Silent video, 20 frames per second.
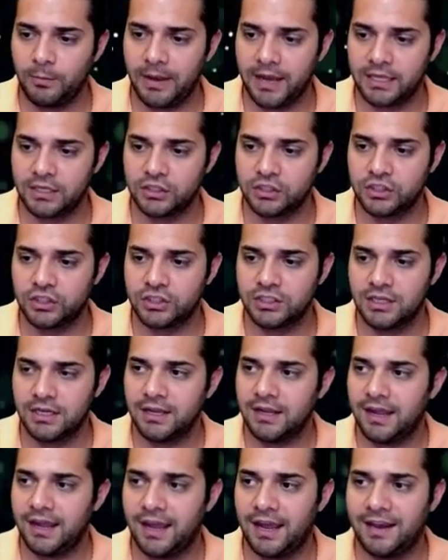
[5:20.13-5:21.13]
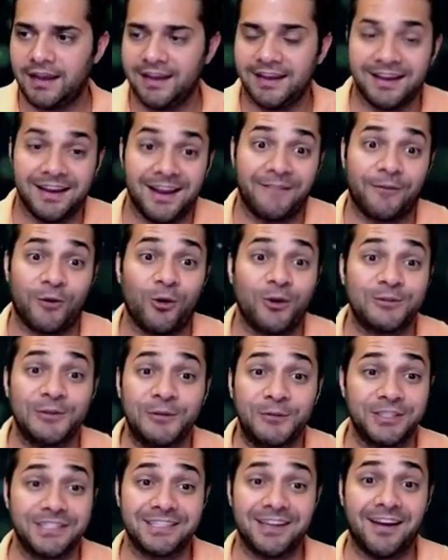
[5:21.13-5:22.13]
Bench. And of course, we
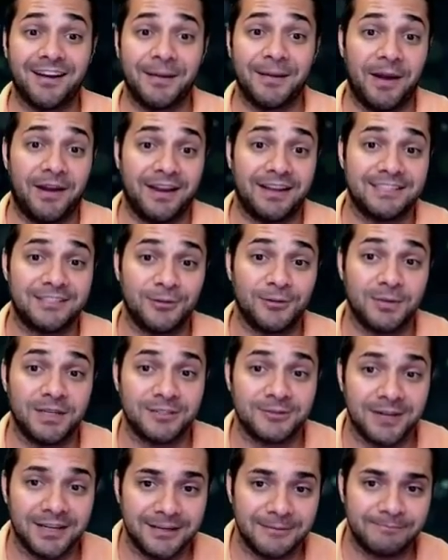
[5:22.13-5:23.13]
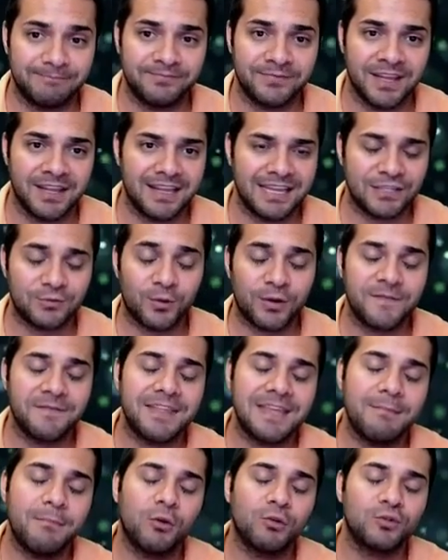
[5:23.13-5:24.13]
were just talking about ICO Bench, right? It's one of
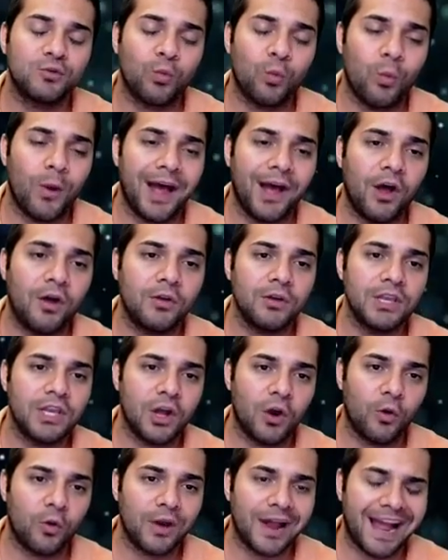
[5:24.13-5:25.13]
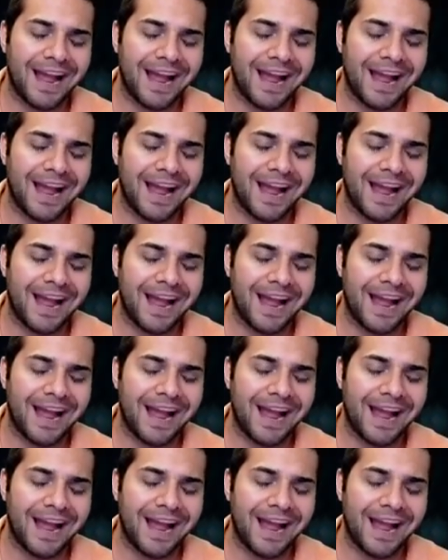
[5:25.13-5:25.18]
the most well-known